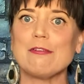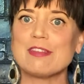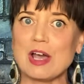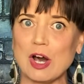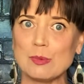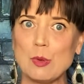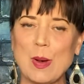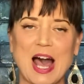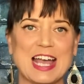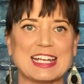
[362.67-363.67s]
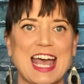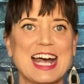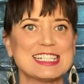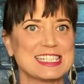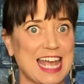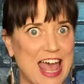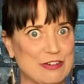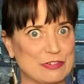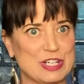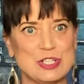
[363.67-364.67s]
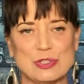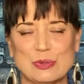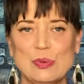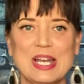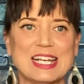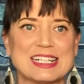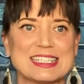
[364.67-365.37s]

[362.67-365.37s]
the Audible PIEcast every 2 weeks.